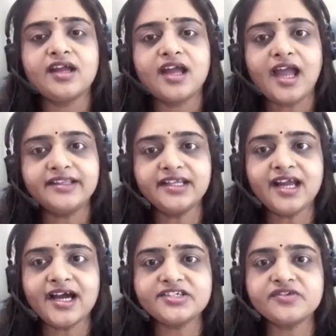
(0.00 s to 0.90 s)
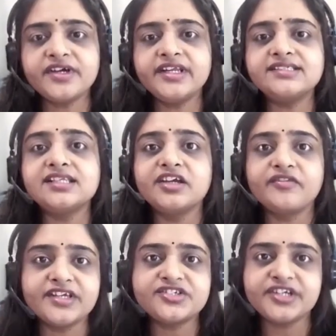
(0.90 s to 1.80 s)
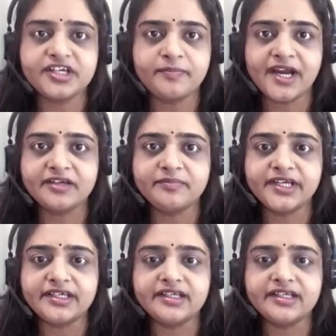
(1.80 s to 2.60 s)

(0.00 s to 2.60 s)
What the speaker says: And the last one is linguistic department.